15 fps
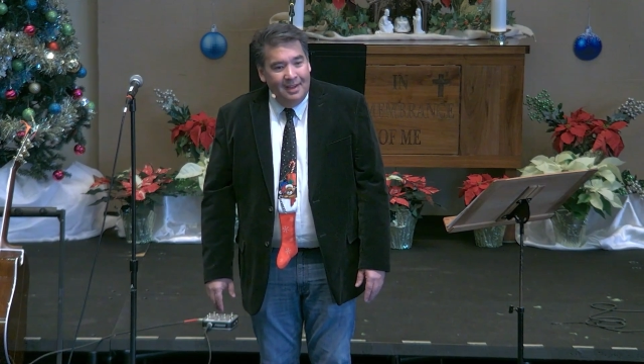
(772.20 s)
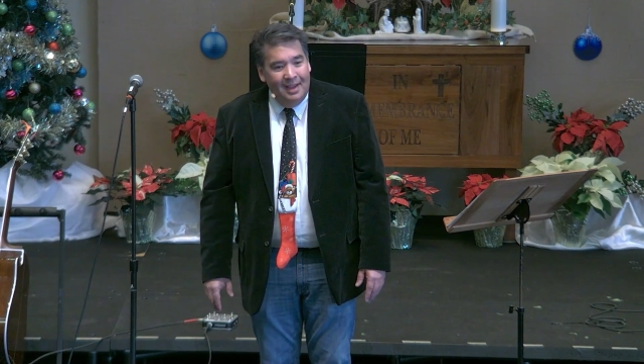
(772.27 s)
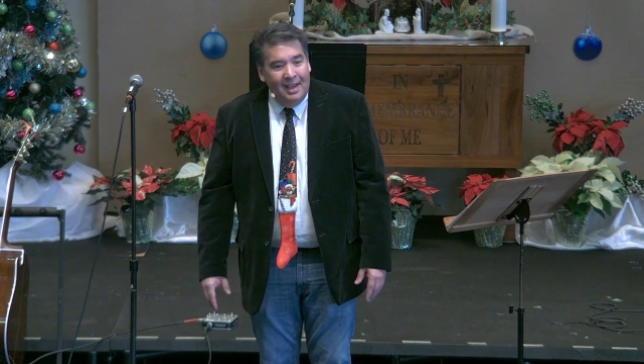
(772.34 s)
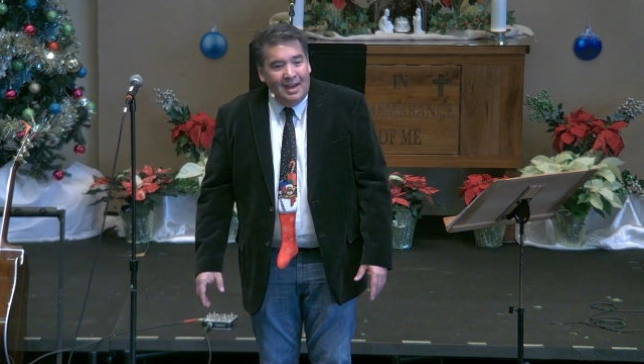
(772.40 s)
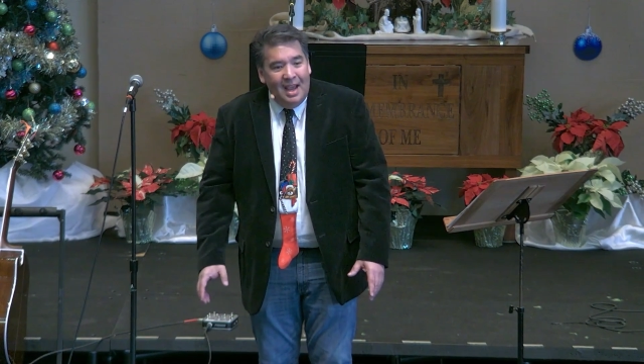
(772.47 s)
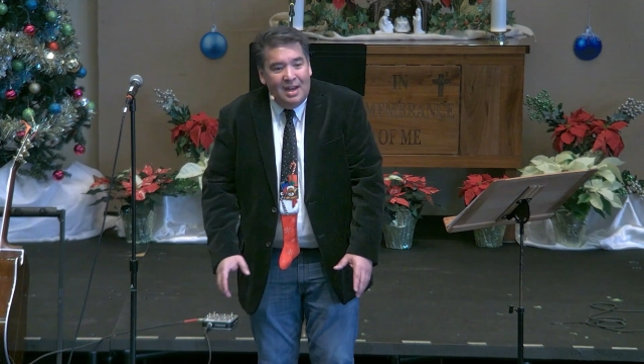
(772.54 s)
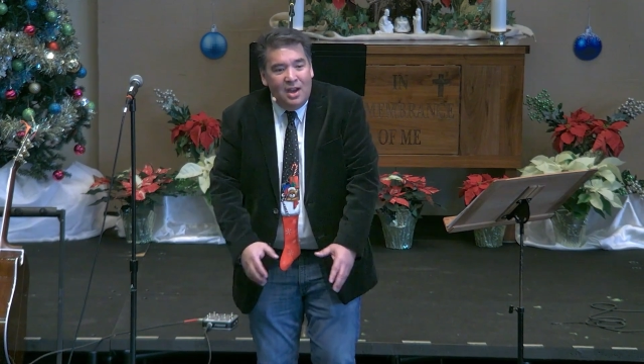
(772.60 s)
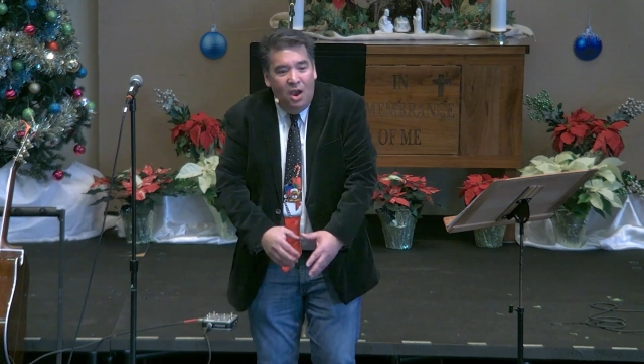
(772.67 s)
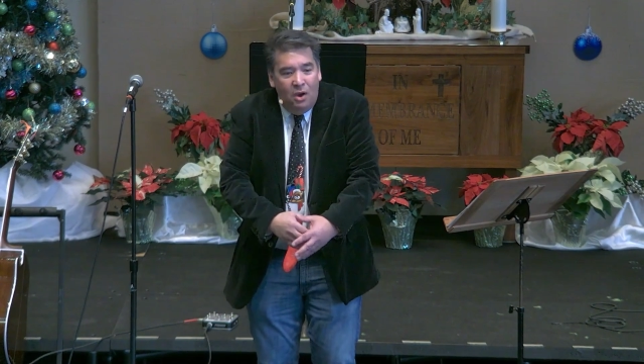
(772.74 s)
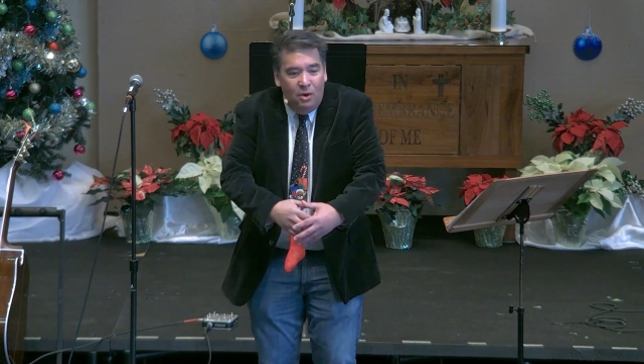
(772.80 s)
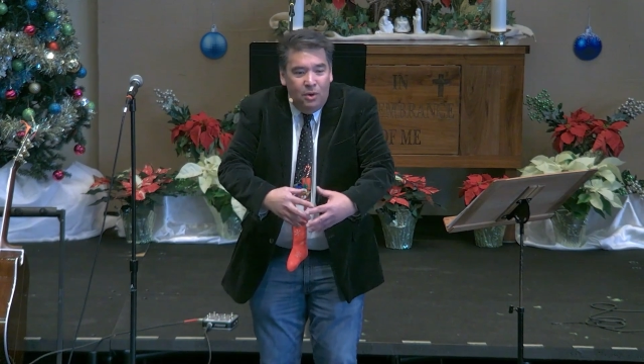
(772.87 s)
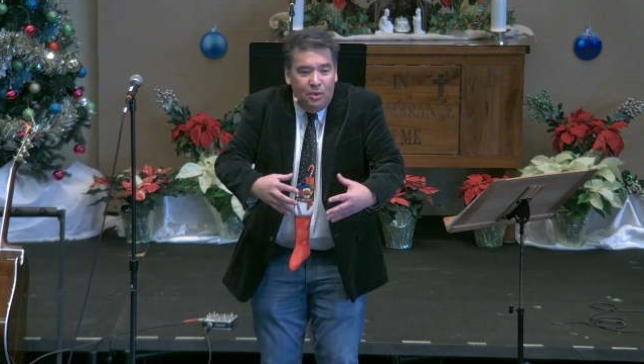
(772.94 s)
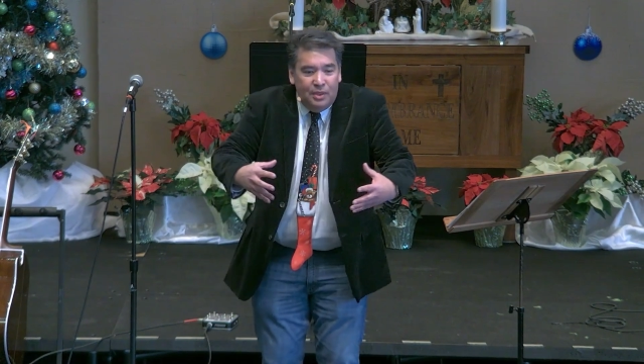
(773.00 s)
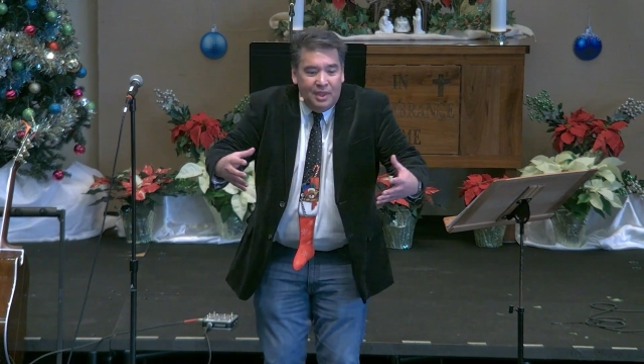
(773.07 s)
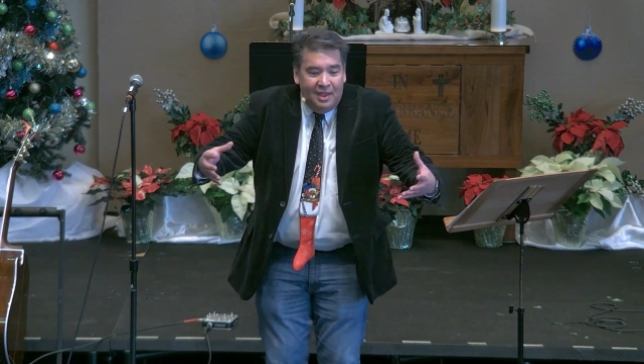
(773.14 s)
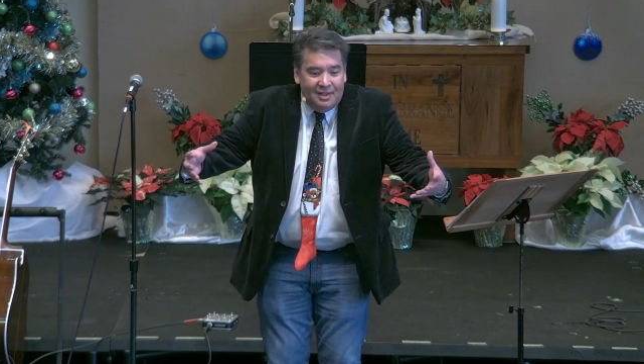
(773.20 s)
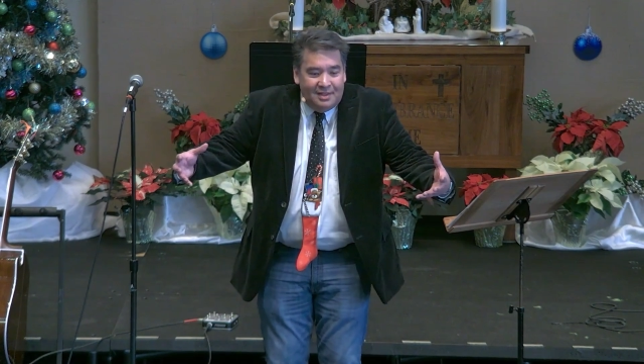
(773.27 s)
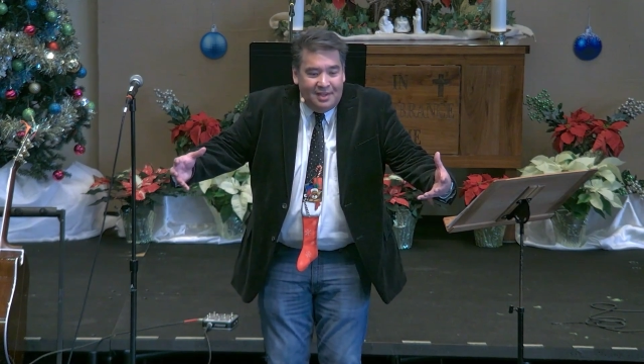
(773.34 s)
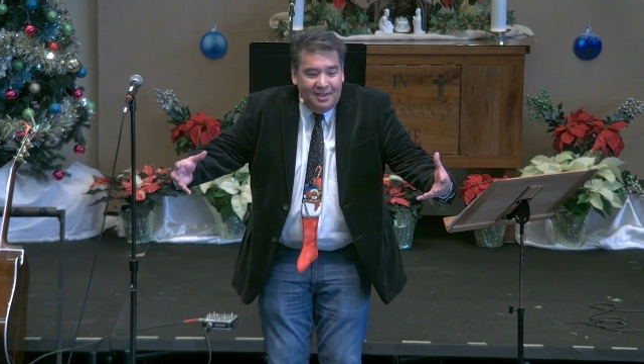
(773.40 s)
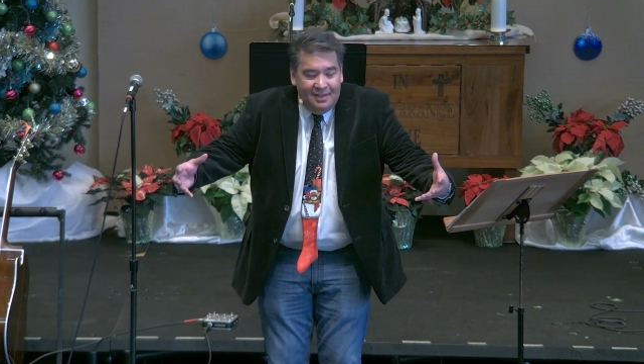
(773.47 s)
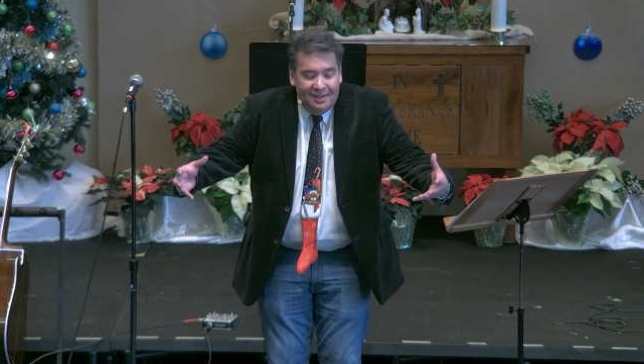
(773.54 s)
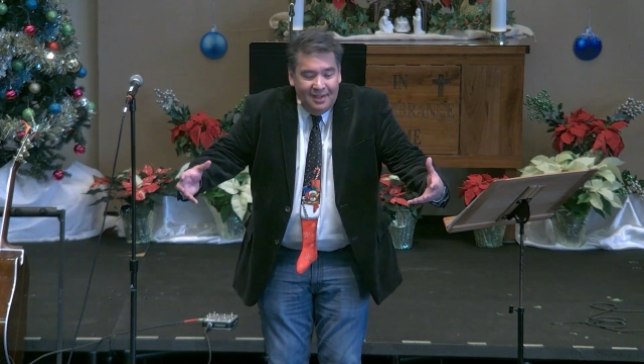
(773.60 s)
And I know
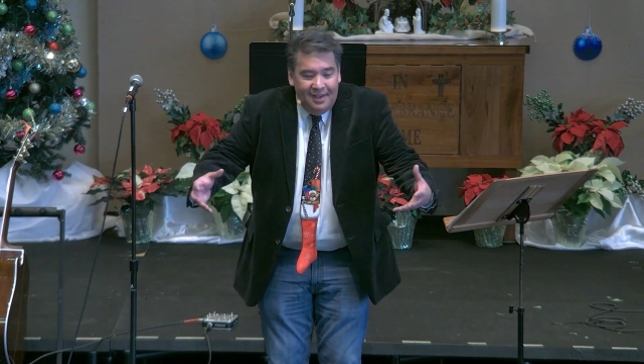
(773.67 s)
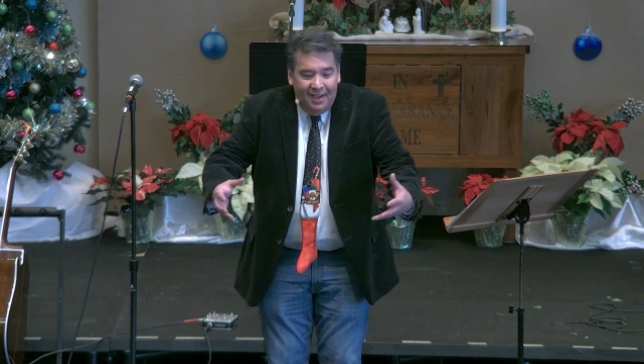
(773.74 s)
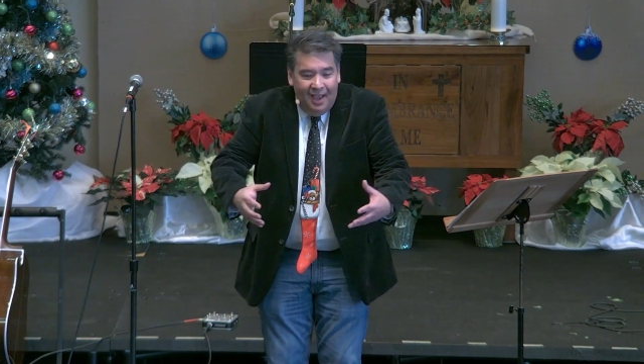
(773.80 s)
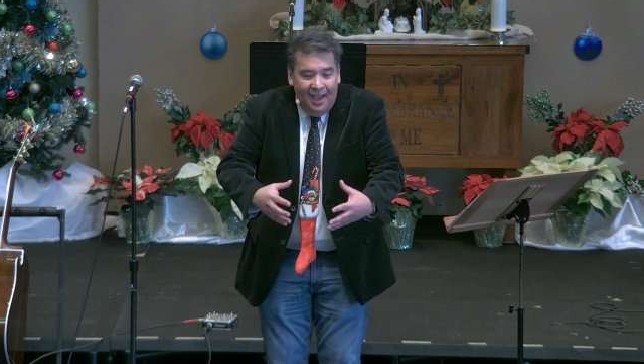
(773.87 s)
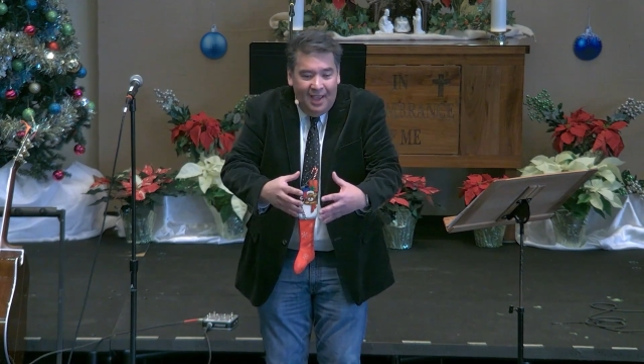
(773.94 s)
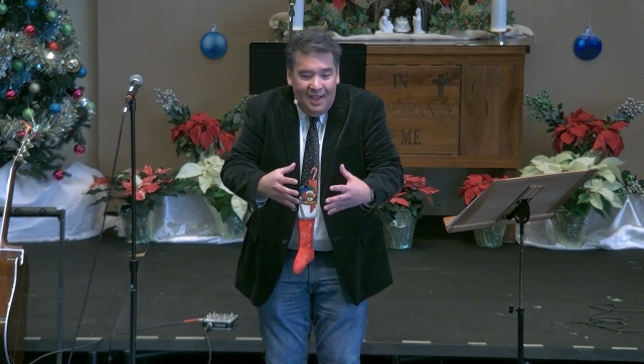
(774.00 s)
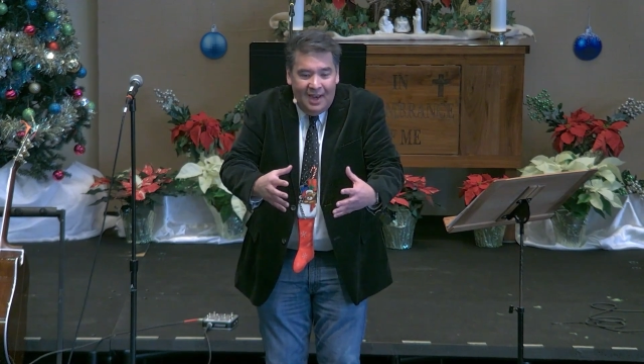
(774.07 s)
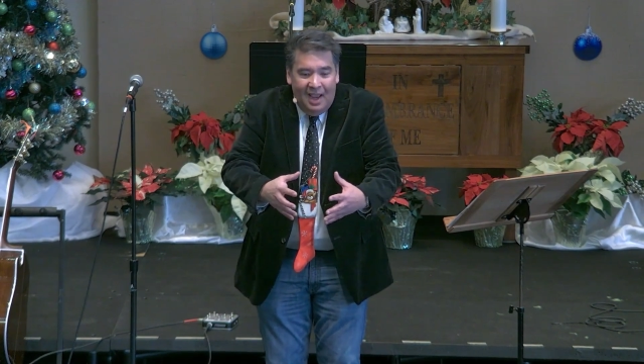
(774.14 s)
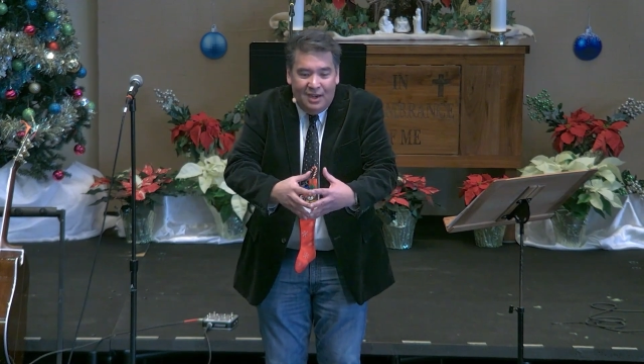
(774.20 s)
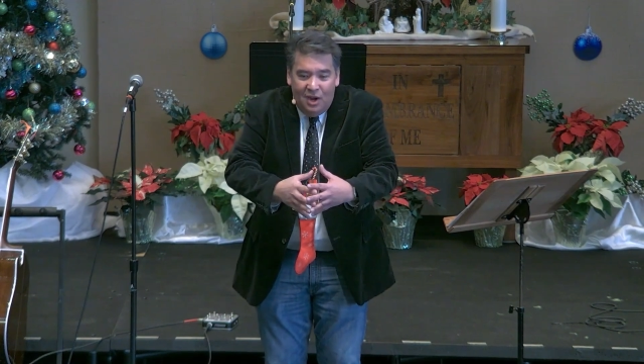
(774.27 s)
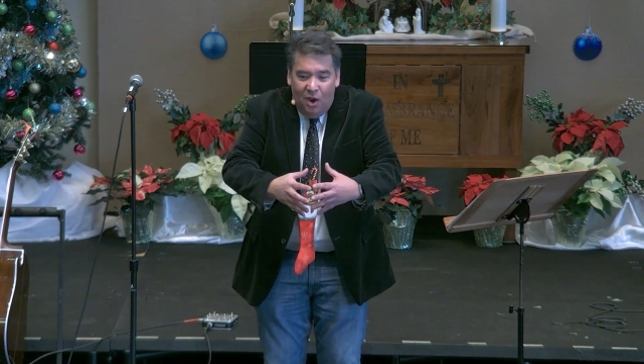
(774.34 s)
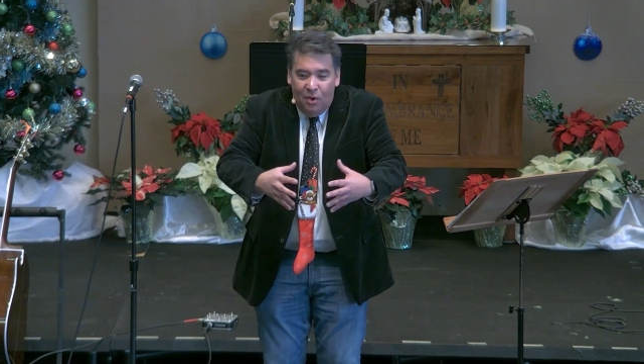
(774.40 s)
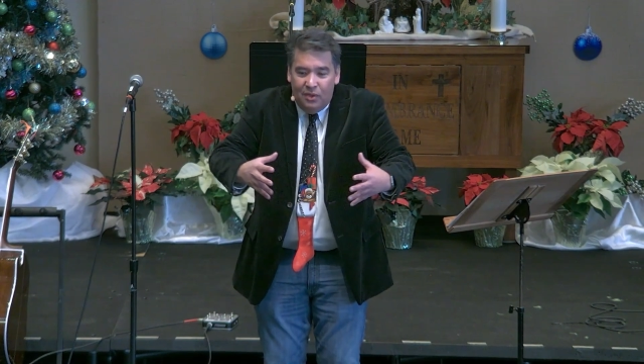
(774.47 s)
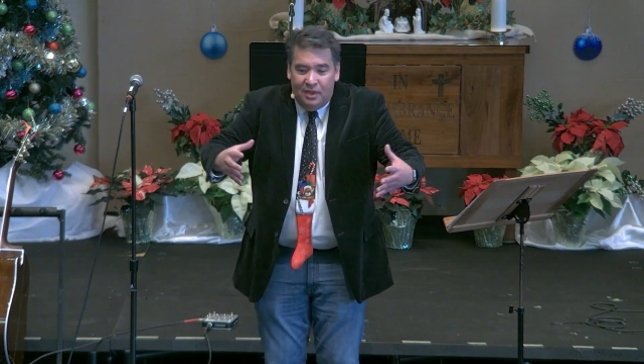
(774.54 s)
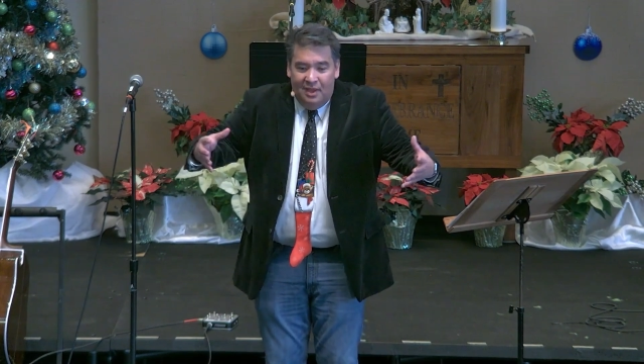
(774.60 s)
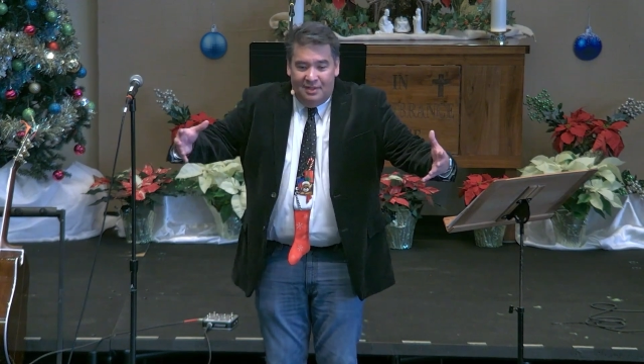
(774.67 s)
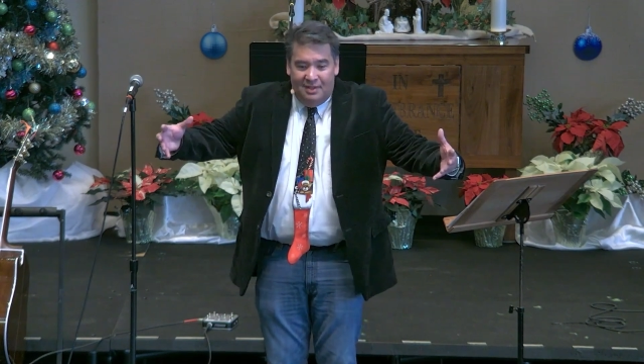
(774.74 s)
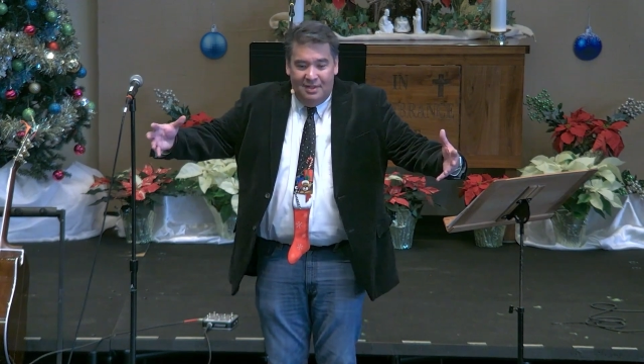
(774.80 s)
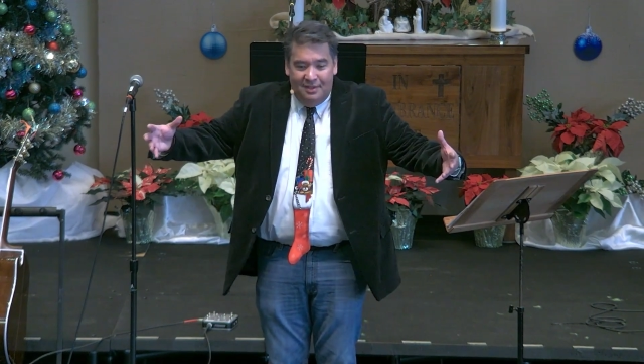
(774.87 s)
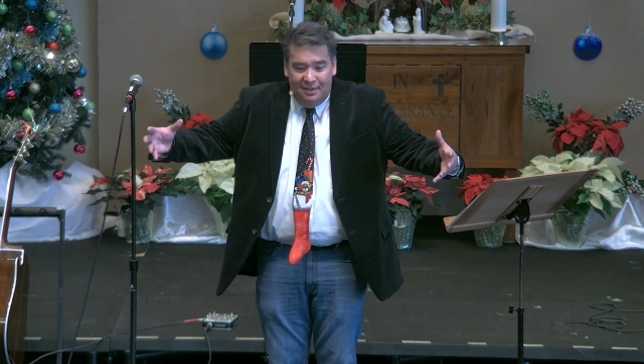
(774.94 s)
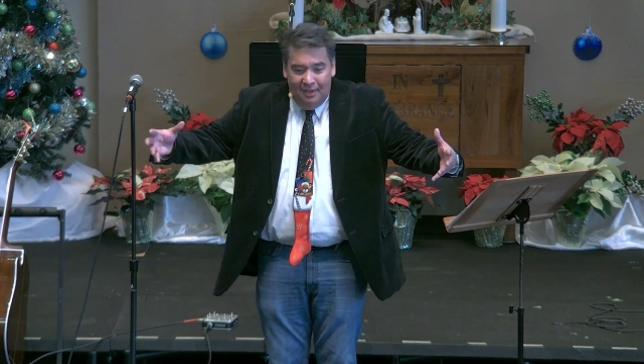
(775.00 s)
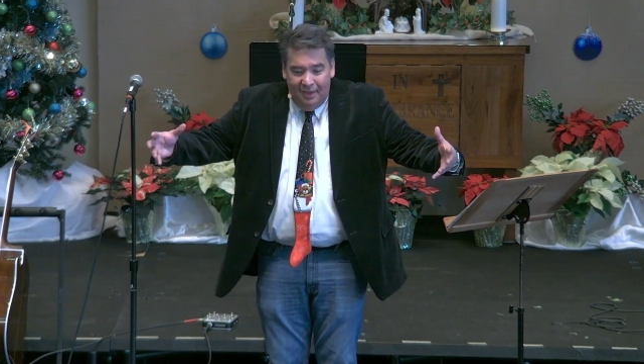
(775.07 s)
that, and I know
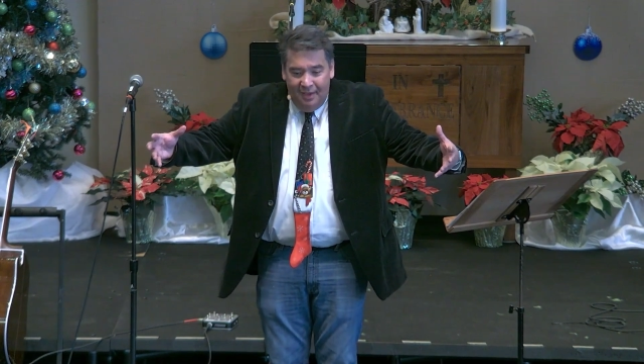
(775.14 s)
that